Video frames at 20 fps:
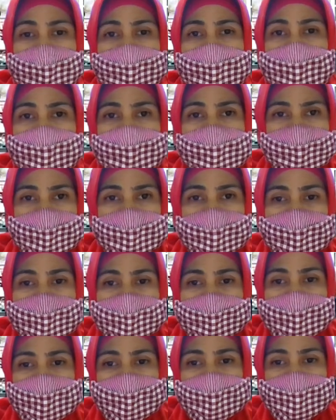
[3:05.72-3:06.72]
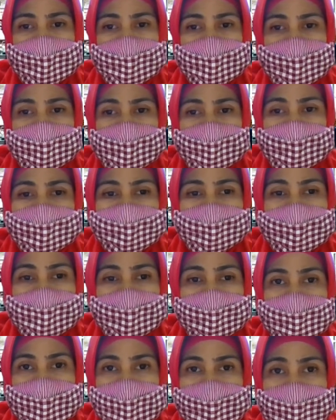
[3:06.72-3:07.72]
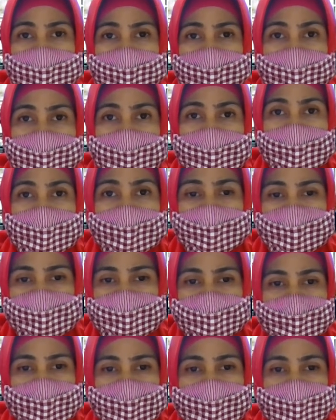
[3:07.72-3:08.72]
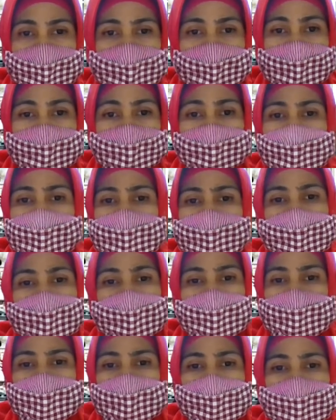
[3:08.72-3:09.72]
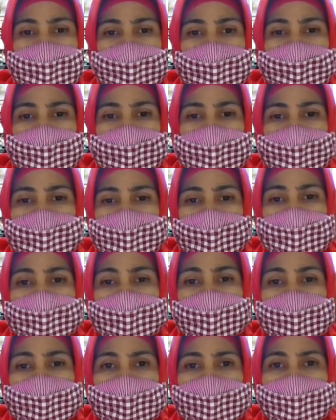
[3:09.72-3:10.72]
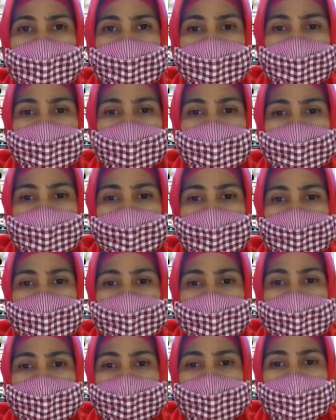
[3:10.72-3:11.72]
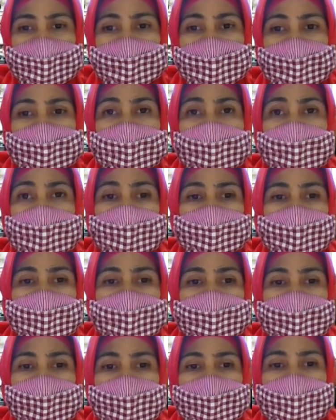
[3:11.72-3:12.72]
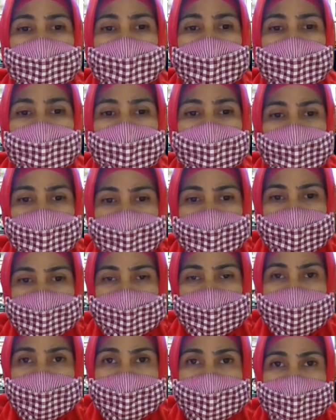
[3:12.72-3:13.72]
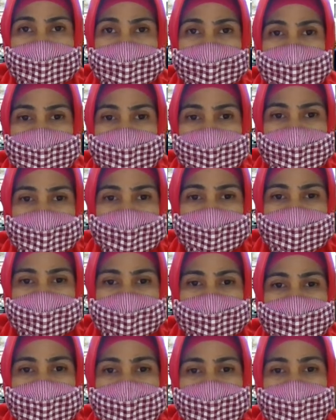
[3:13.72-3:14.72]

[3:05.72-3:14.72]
having your manuscript accepted by a publisher, send a letter of inquiry to see what kind of encouragement the editors give you.